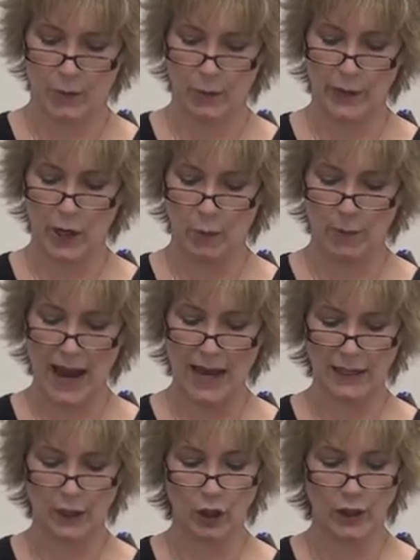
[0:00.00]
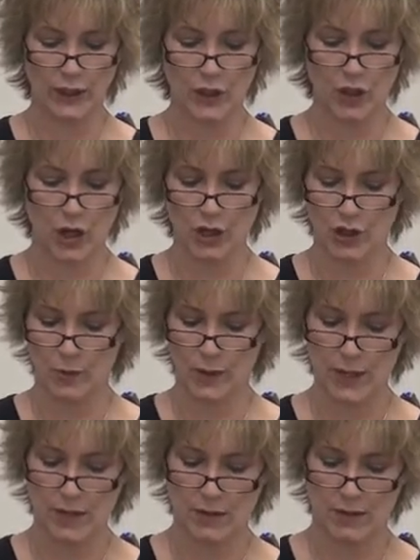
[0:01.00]
when we go back and look at
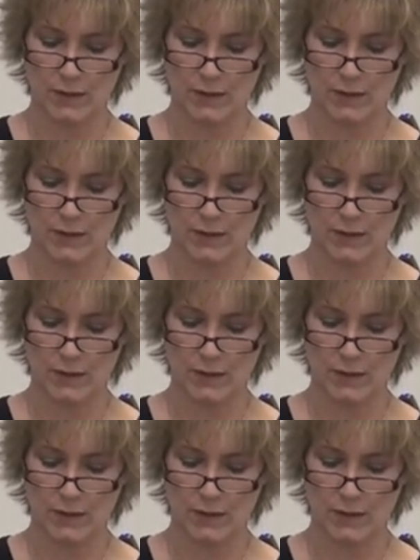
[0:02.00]
Joshua,